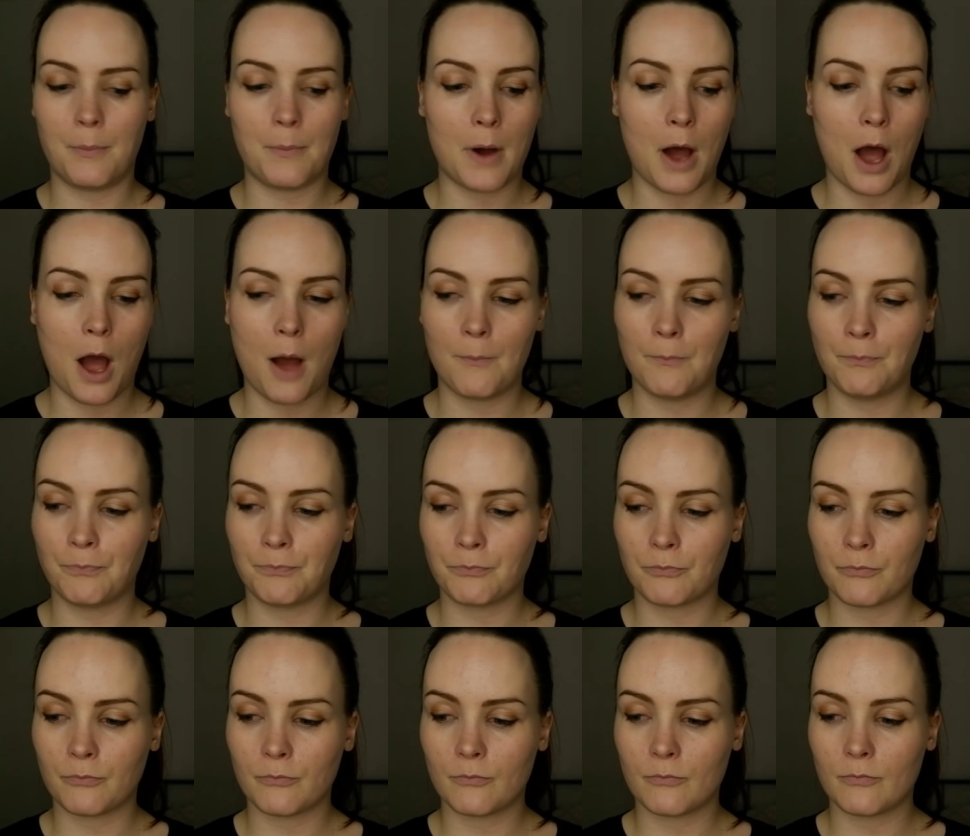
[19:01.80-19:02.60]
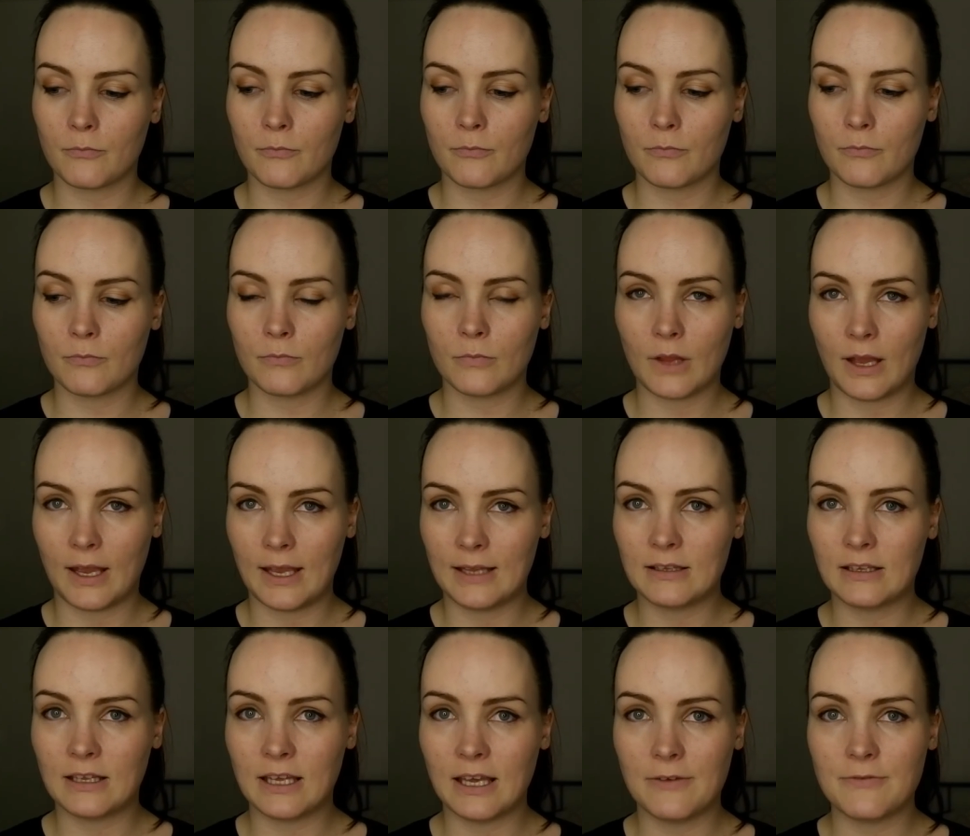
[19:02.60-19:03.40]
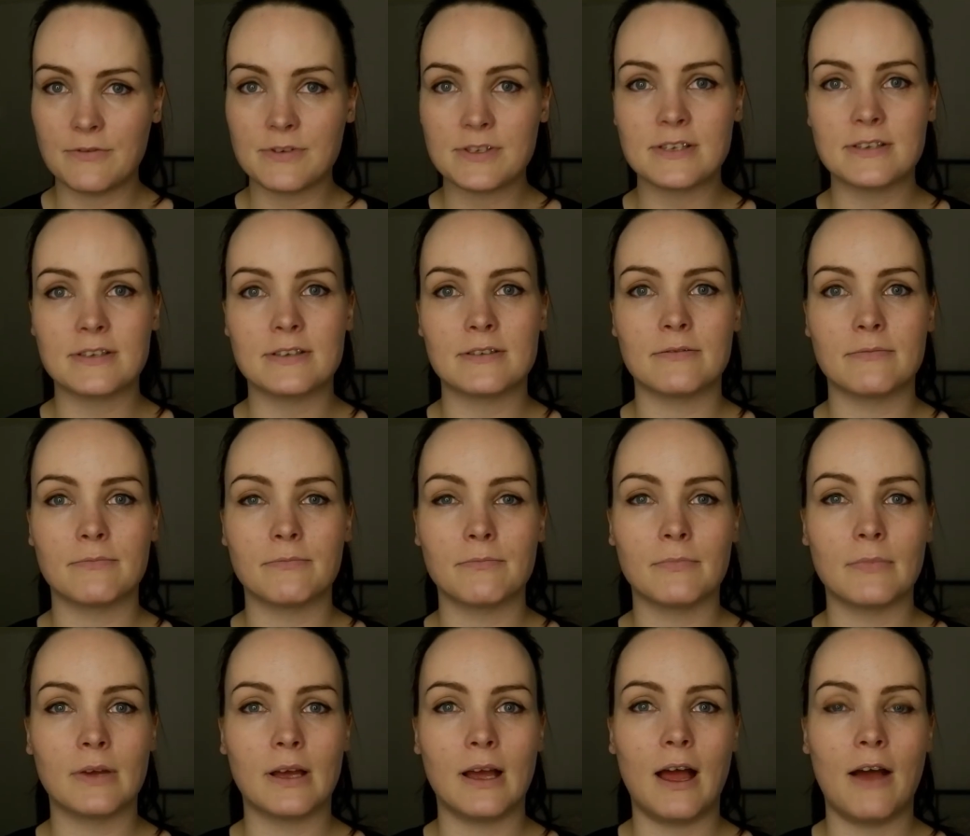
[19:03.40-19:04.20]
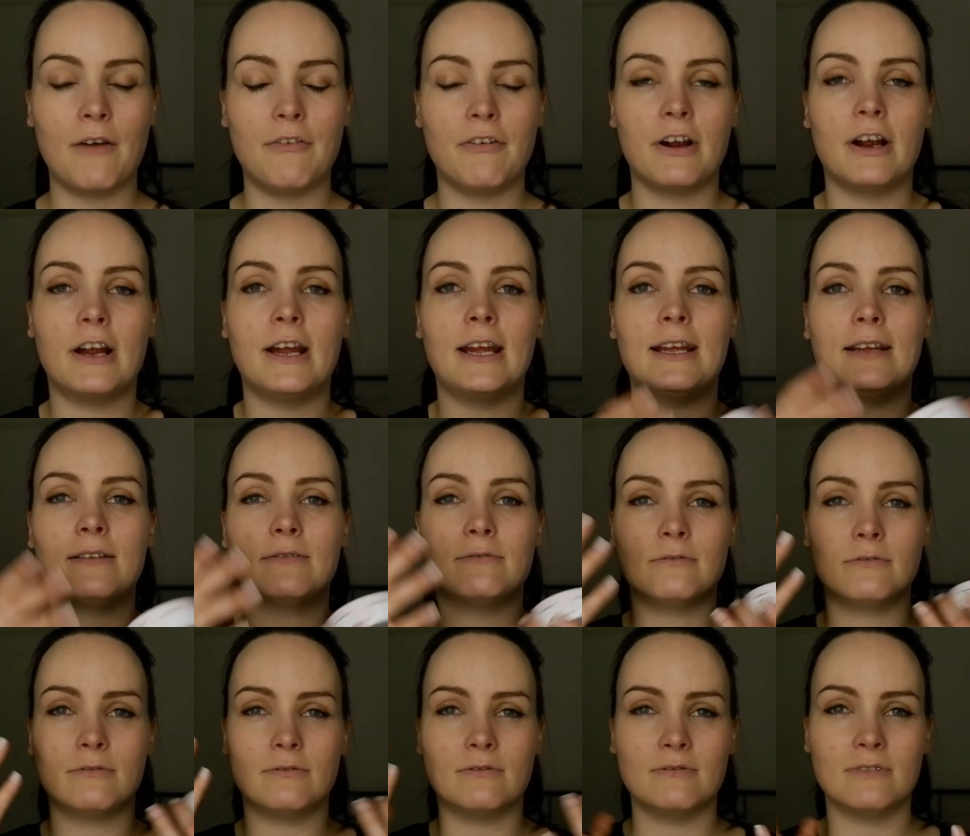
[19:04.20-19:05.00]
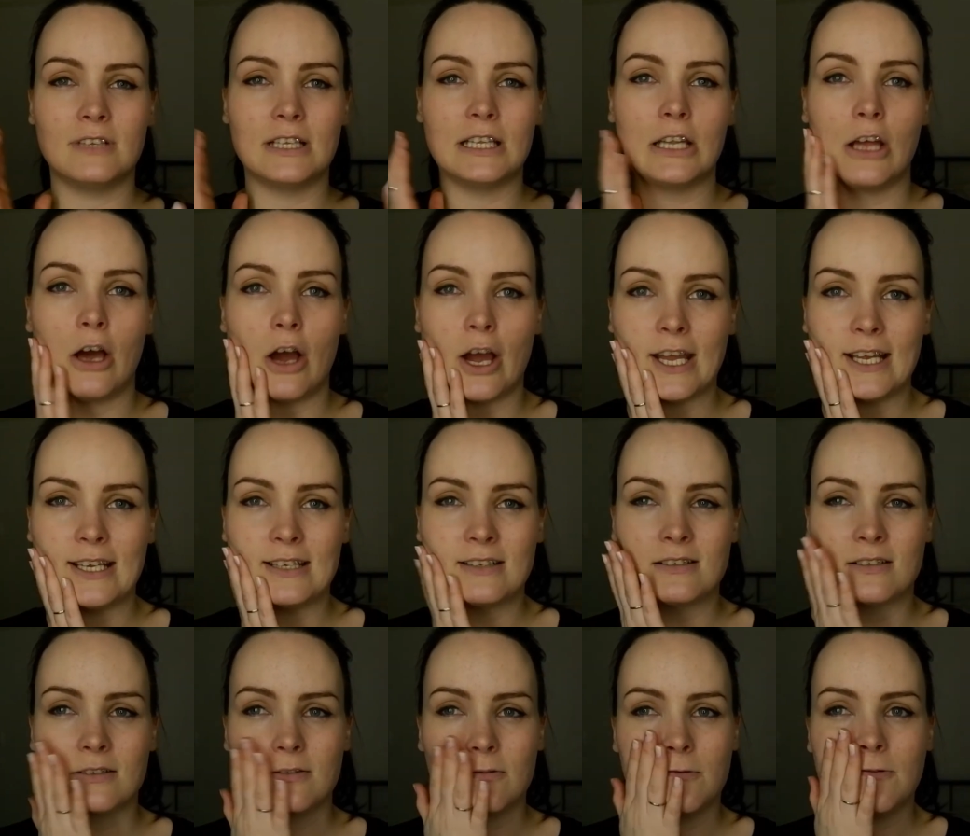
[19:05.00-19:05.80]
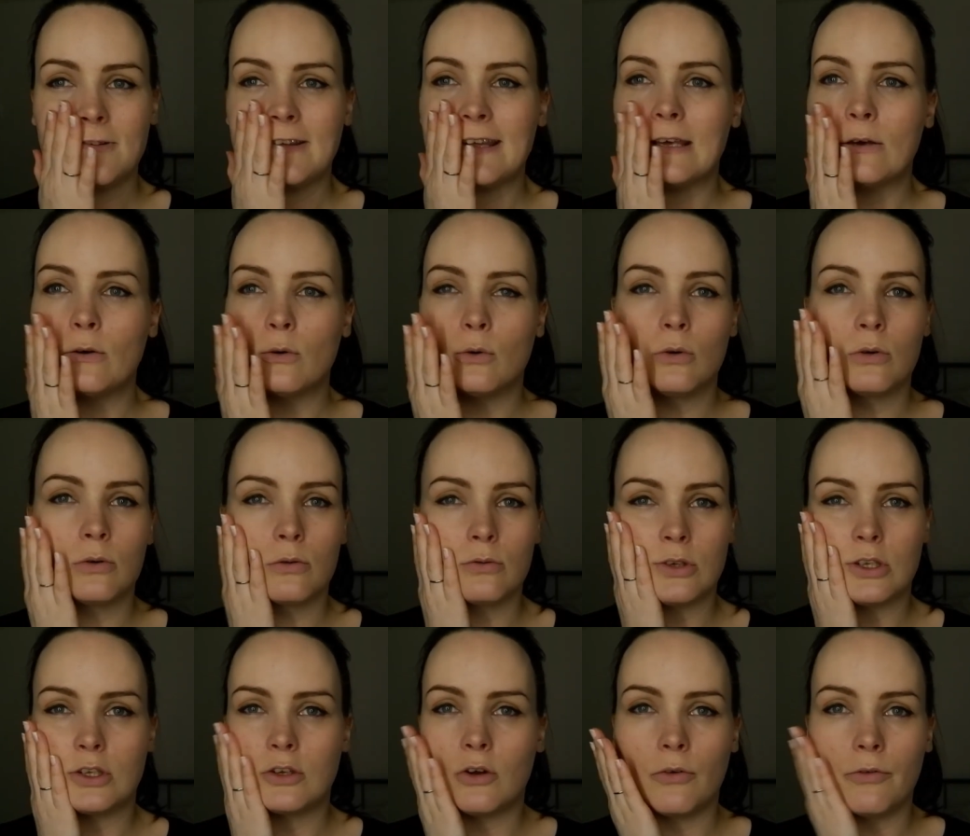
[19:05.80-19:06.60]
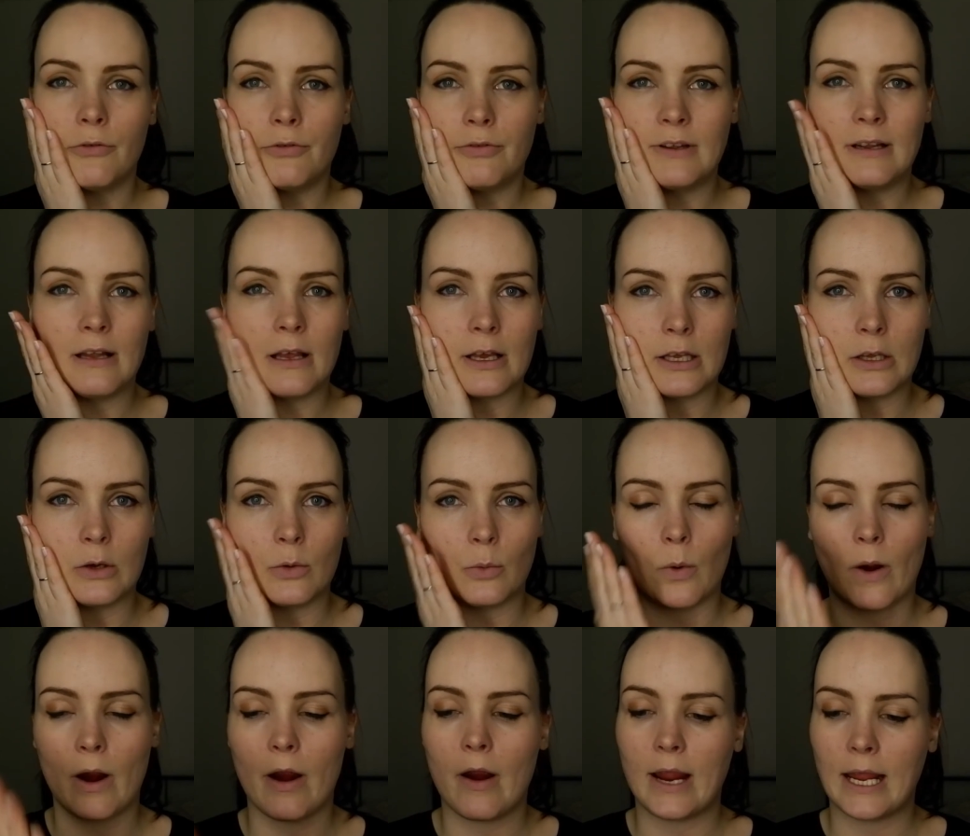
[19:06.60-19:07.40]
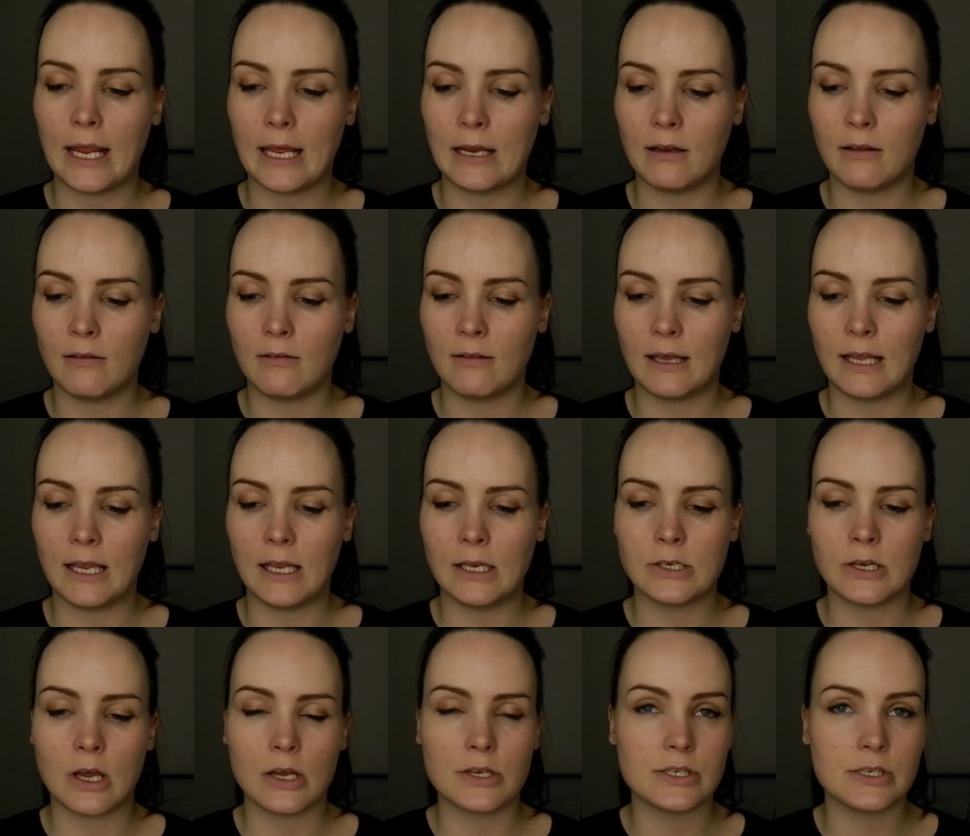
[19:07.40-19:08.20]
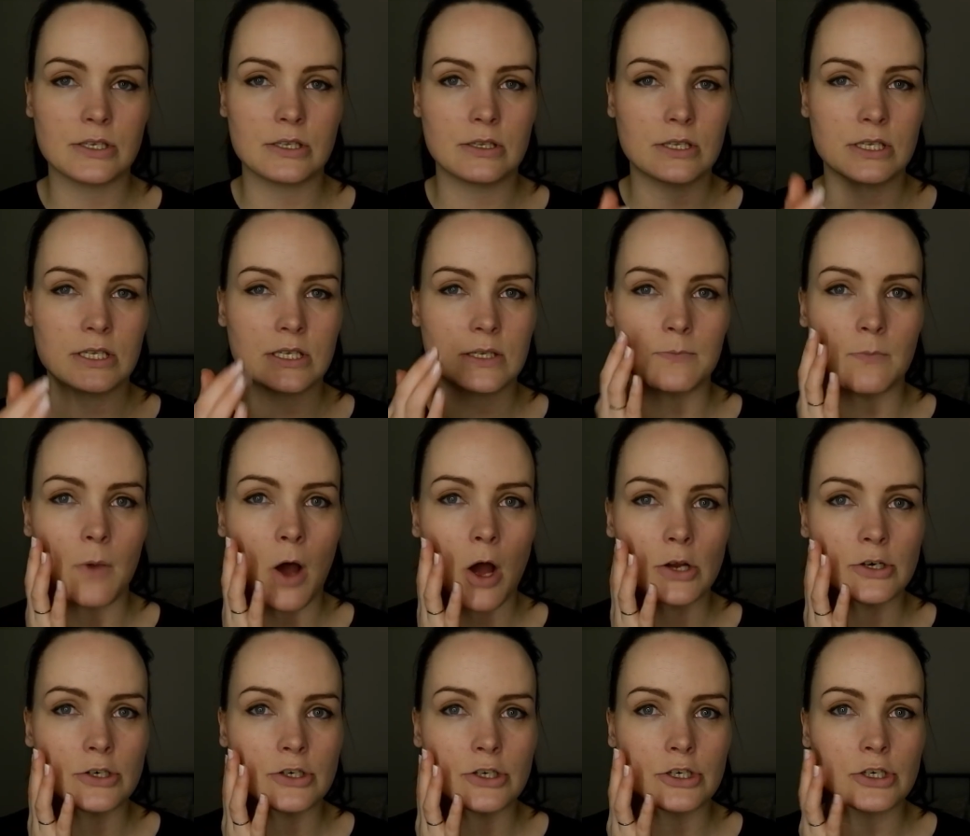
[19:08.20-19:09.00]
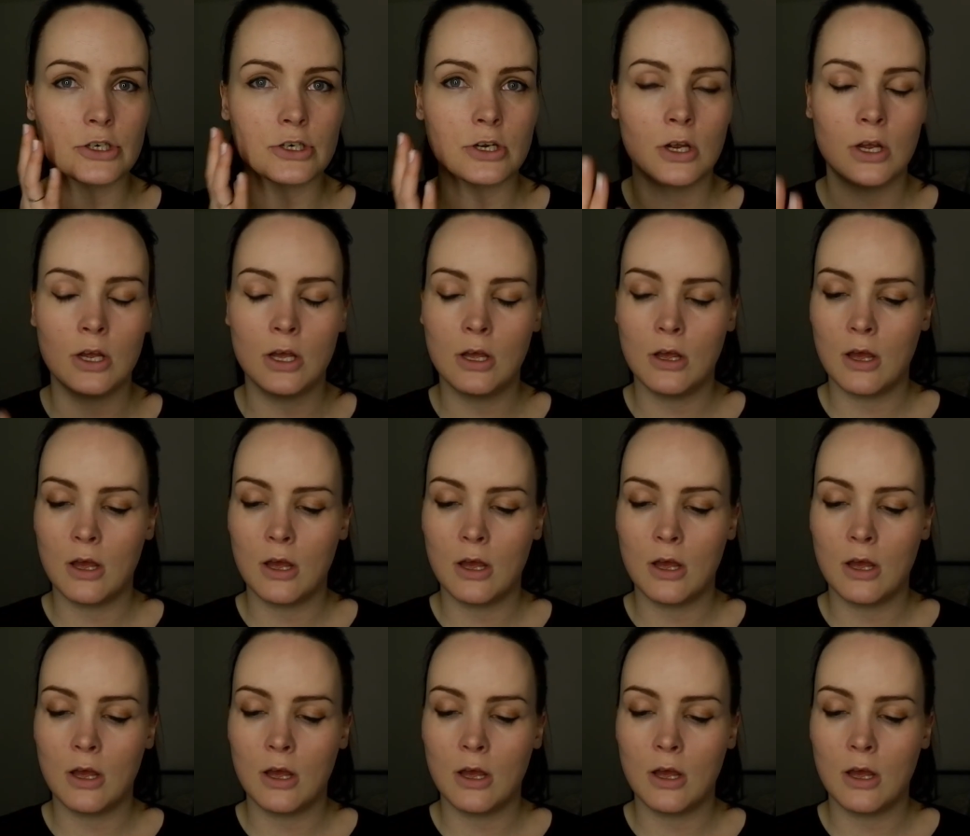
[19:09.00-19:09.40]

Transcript: but it gives a very light feel. You don't feel like you're wearing anything. It doesn't smudge.